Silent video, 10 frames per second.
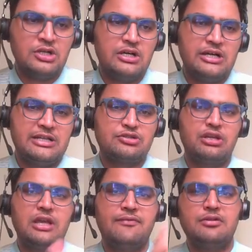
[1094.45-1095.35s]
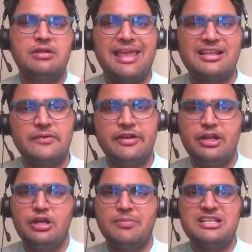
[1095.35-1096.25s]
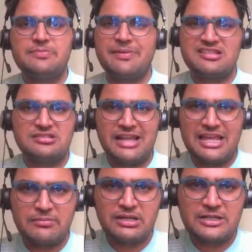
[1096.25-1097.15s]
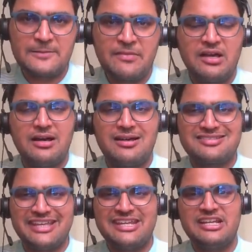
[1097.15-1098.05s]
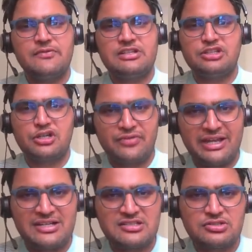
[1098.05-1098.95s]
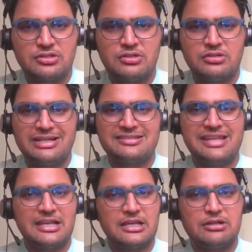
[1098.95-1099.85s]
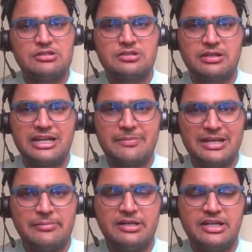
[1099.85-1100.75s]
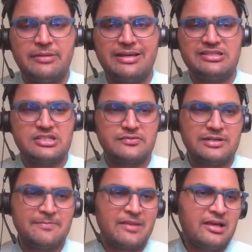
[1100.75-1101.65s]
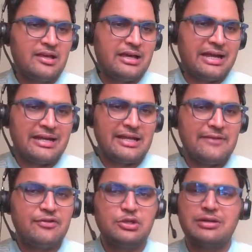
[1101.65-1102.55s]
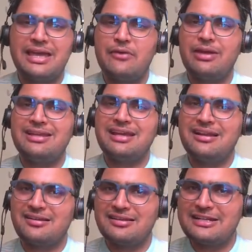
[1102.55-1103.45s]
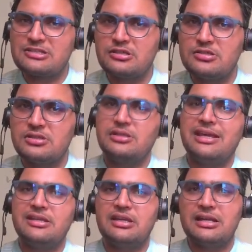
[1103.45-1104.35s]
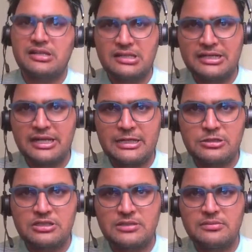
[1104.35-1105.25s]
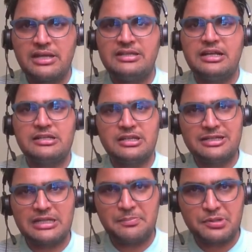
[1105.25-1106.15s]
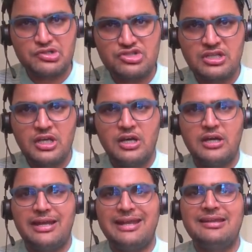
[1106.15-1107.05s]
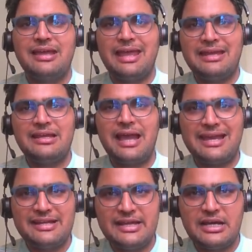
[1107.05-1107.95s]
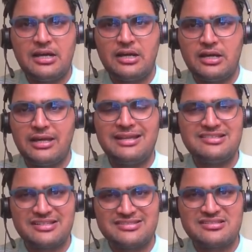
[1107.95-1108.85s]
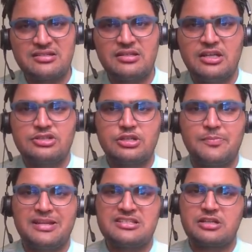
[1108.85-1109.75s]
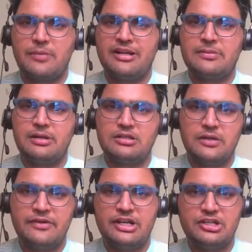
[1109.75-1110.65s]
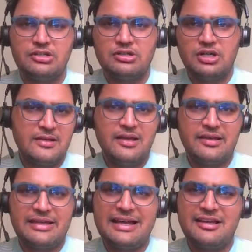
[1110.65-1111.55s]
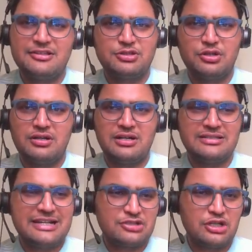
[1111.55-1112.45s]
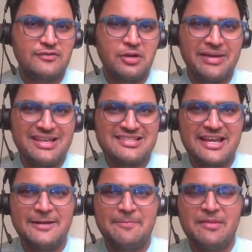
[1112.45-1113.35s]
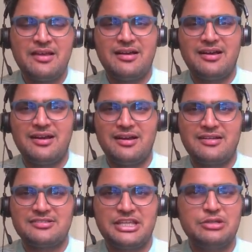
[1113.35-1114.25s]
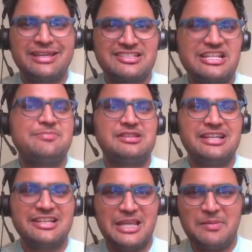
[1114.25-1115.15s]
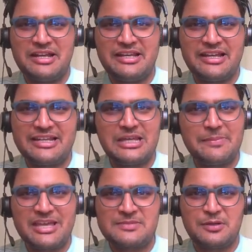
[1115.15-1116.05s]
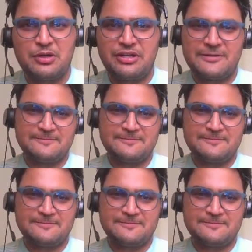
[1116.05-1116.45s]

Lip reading: So if you like the video, please press the like button, share it with your friends so that they can also get benefited by this one. And if you have any alternate solution, any alternate algorithm, any alternate approach, and any idea, any suggestion, so please comment below the video. Yeah, so that's all from my side. See you next time. Till then, keep learning and keep exploring.